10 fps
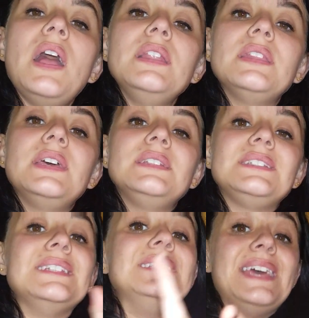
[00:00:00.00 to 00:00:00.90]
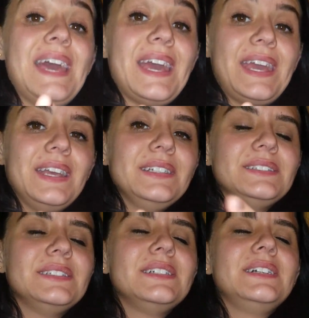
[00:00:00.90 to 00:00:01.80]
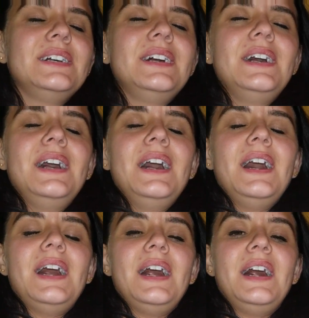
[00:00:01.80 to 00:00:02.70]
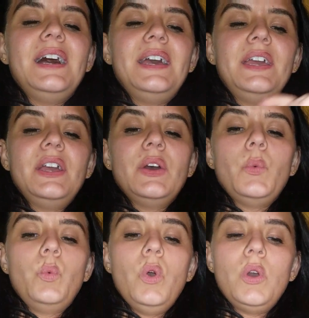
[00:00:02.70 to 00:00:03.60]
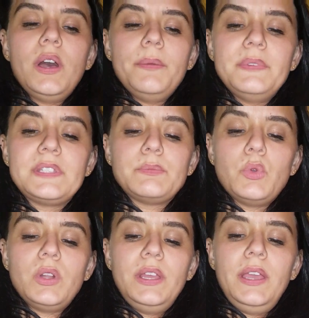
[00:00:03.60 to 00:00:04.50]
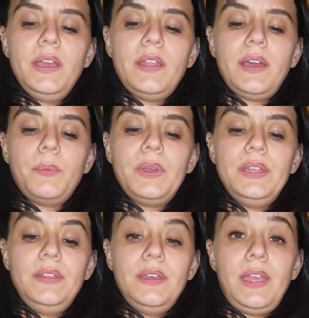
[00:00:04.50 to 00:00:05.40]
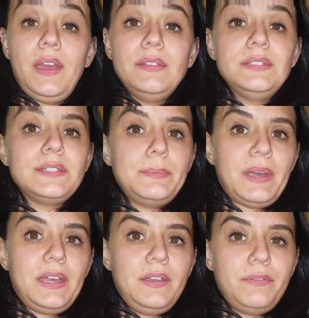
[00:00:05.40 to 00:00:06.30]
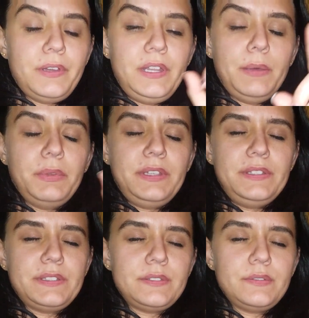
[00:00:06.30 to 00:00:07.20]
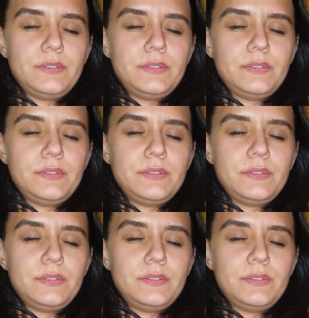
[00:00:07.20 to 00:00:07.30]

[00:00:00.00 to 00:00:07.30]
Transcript: Then today, I woke up this morning and I went again to my friend Emily's